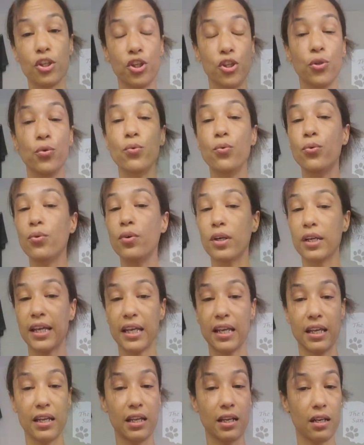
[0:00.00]
You
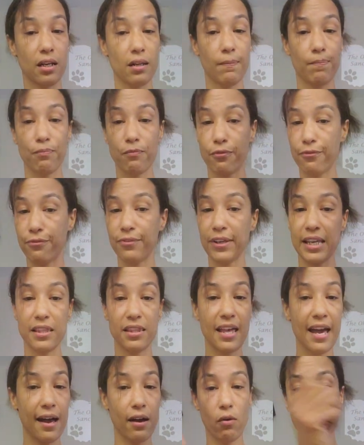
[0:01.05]
can
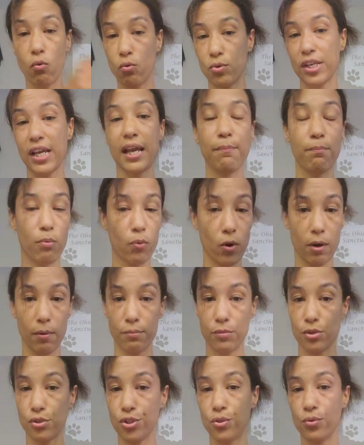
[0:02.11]
feed that whole
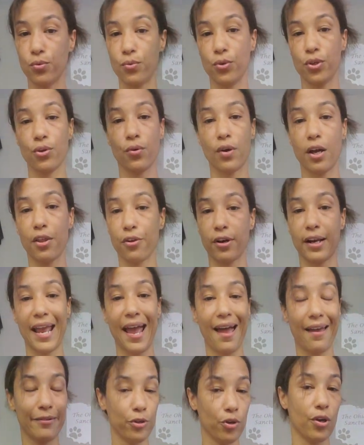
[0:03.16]
tapeworm to your other
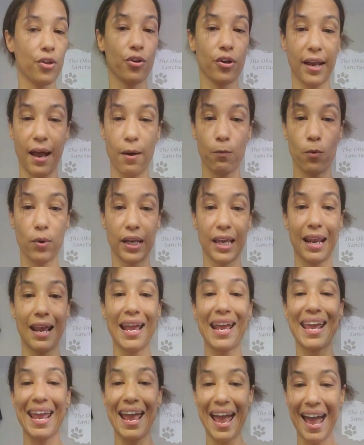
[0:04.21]
cat, and your other cat won't get it.
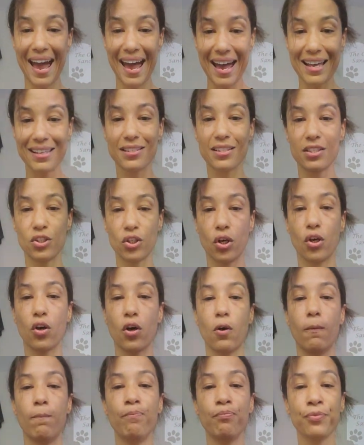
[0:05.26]
It has to
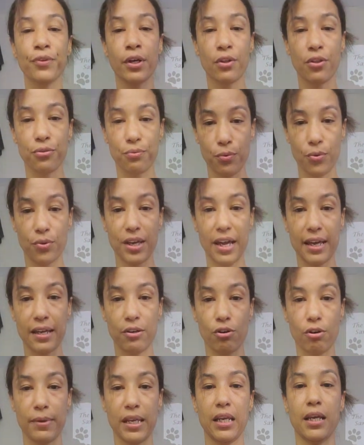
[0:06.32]
go through that
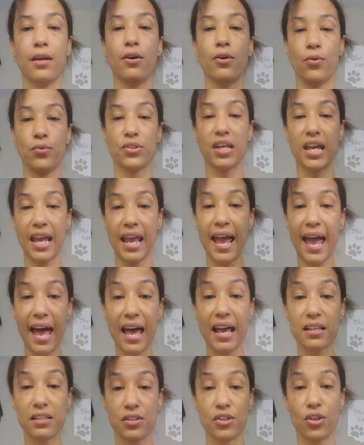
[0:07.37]
intermediate host. It
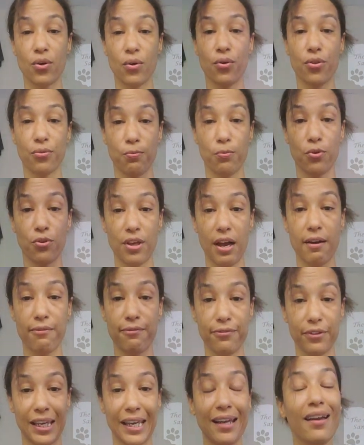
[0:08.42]
has to go through that
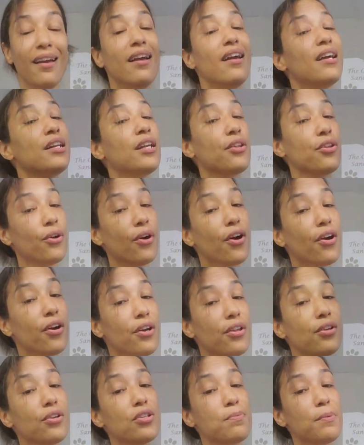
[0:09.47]
flea. Now, there are
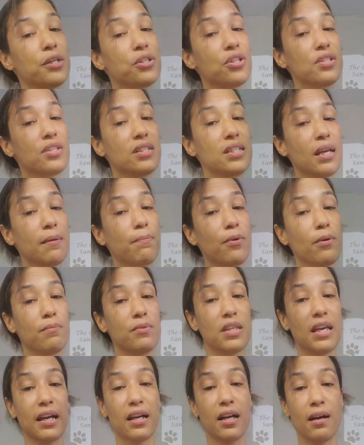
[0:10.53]
other species of
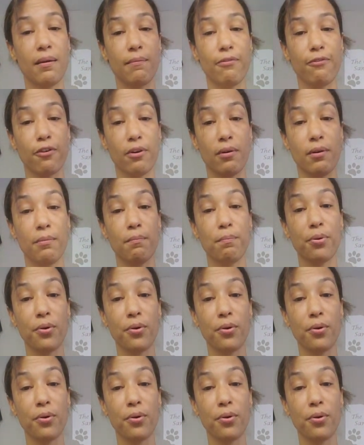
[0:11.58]
tapeworm that come from